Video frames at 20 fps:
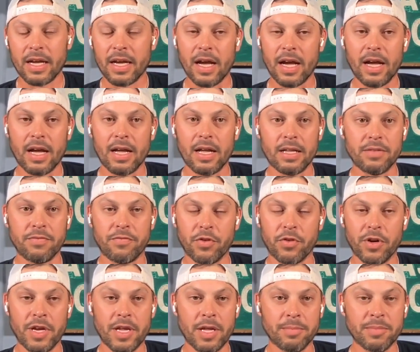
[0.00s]
uh,
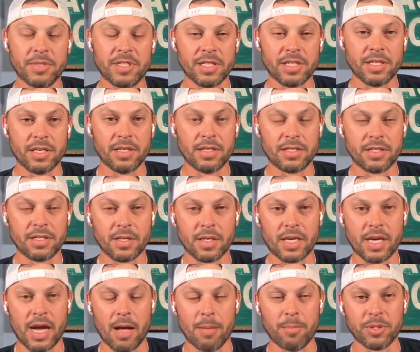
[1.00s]
for him to to
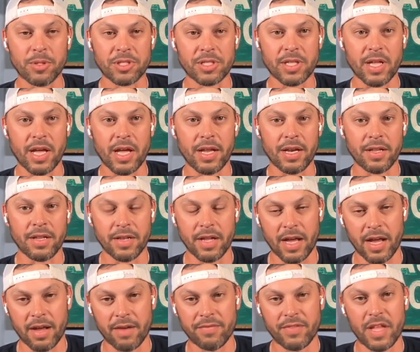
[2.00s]
accomplish that and to
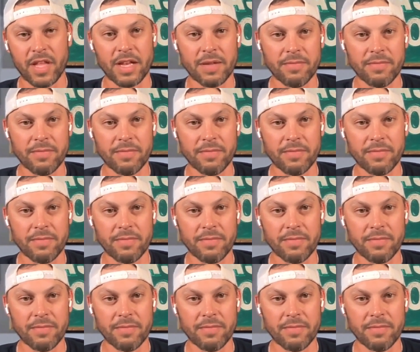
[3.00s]
have that